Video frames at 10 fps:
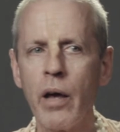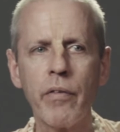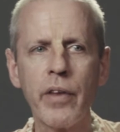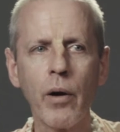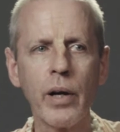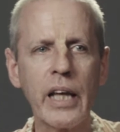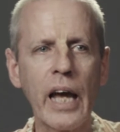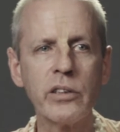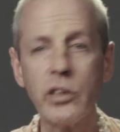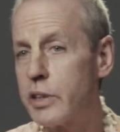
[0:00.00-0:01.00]
they're
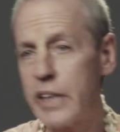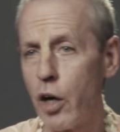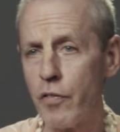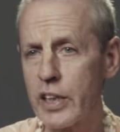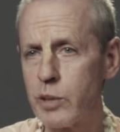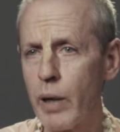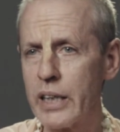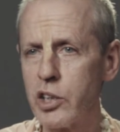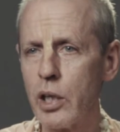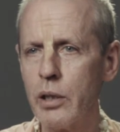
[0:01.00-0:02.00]
engaged in self
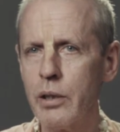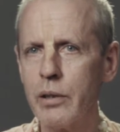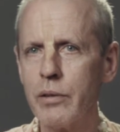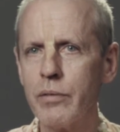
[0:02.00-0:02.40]
expression?